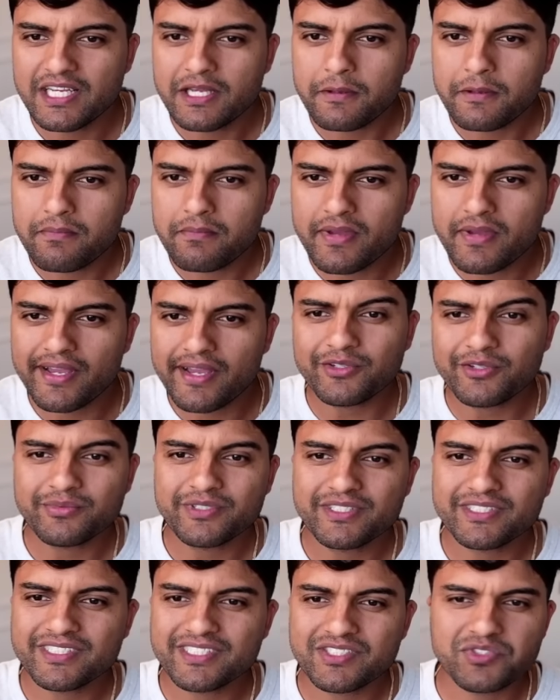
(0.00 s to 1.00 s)

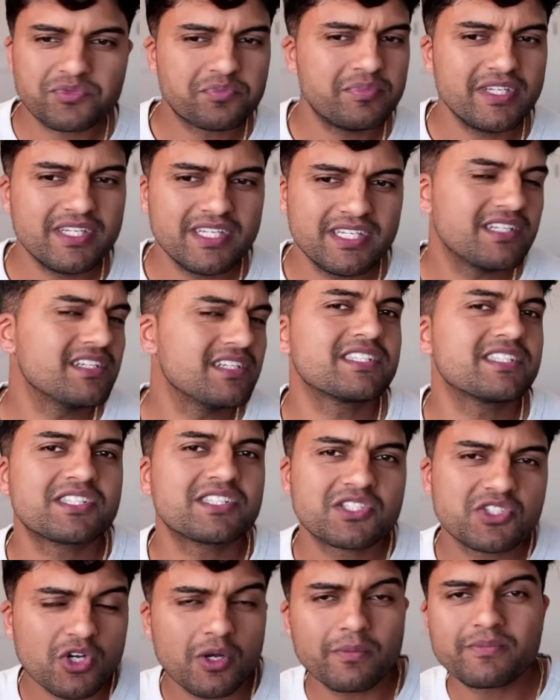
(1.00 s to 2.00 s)
Melbourne has been
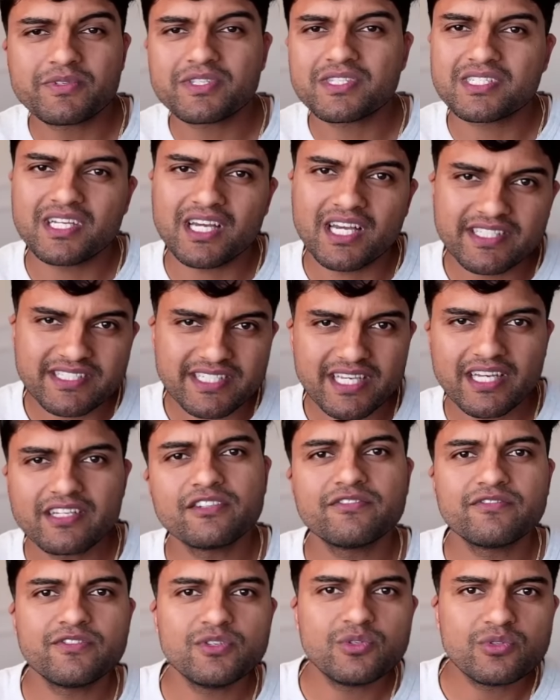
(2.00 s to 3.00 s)
stop-starts, had a
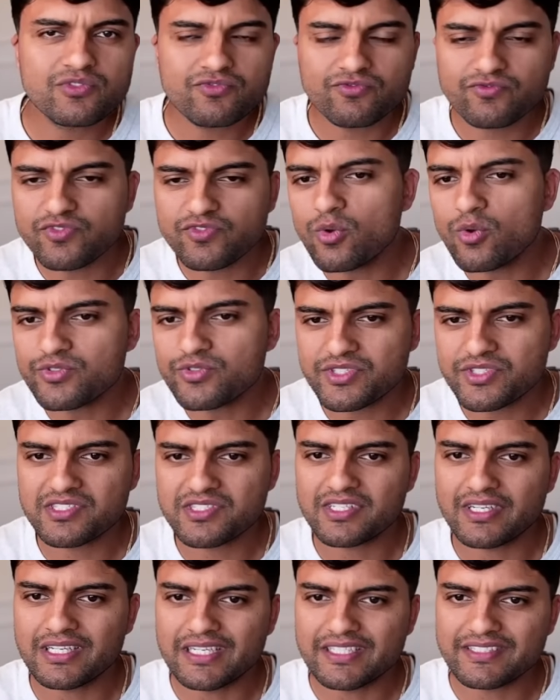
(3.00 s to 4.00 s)
few false
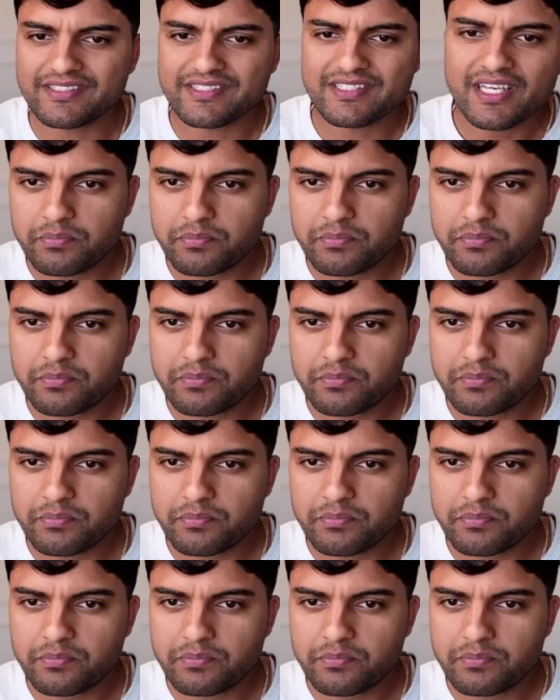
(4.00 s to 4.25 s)
starts.